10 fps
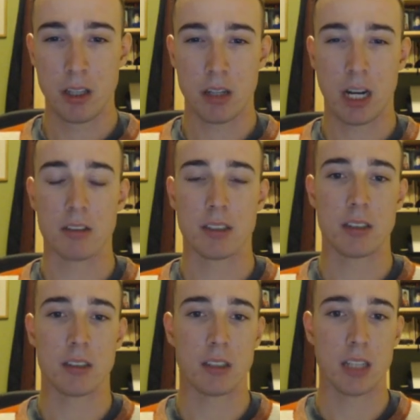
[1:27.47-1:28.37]

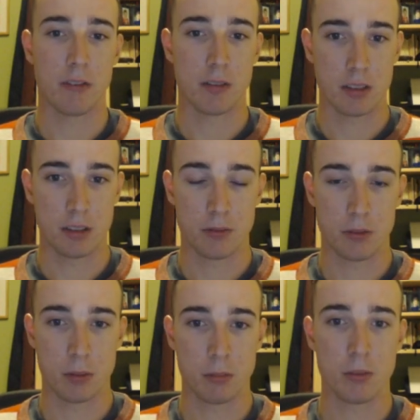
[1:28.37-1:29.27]
Carlsen suffered
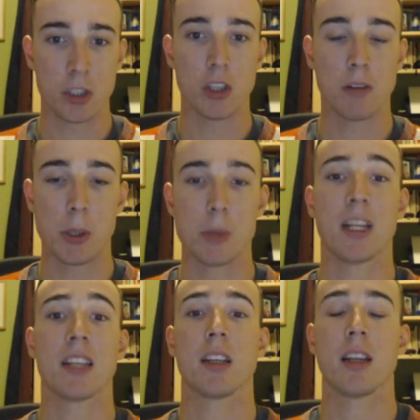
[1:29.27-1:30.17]
from
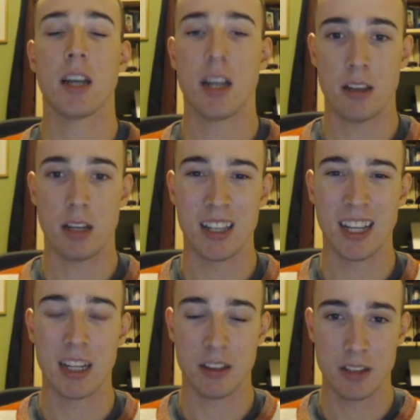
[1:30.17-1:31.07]
Vishwanathan
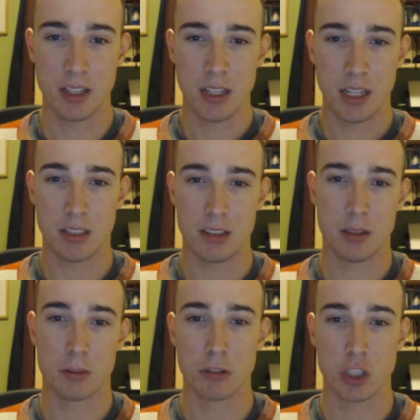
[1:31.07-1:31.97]
Anand in
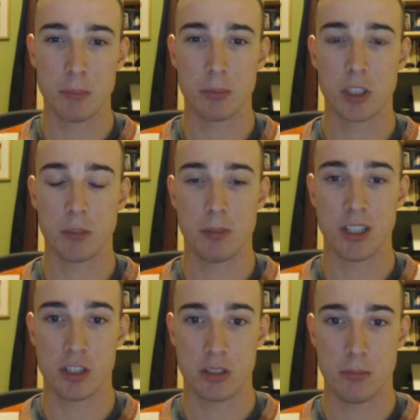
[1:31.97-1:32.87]
the World Championship
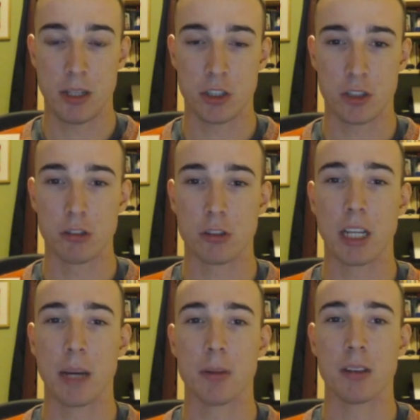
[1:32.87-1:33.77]
matches also
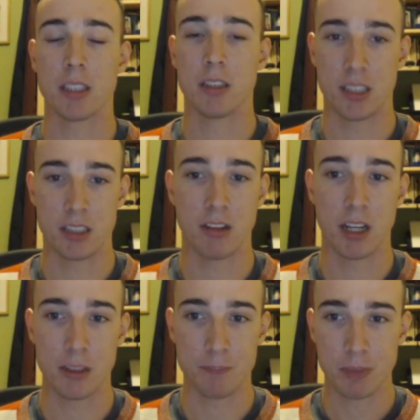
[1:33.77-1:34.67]
happened in this
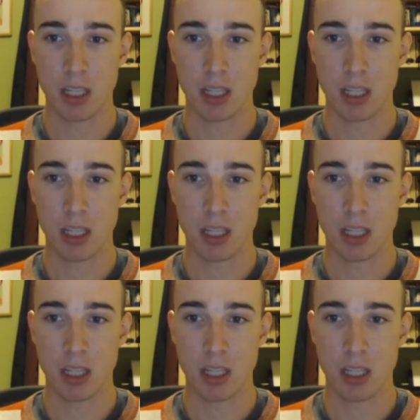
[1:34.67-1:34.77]
line.